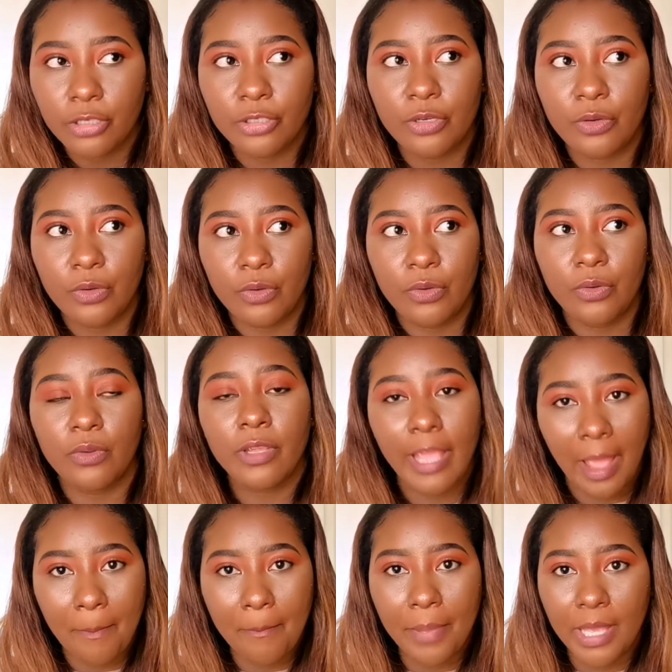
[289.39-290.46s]
to
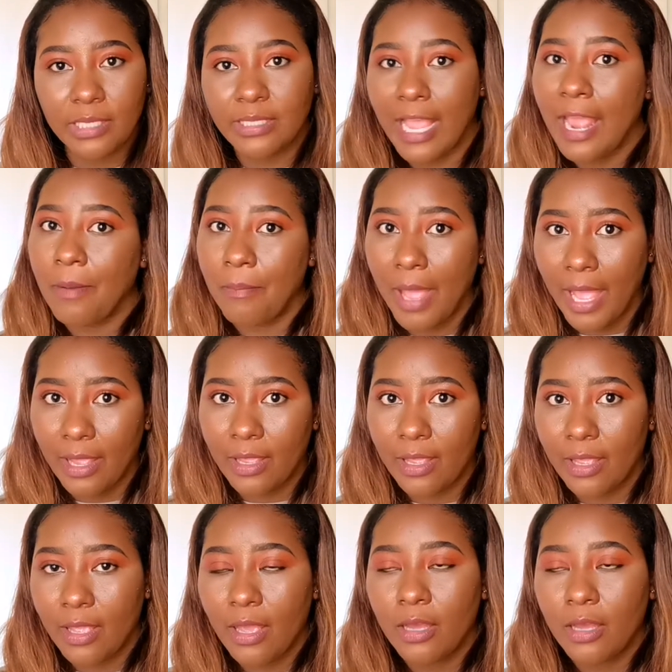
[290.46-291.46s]
campus and back.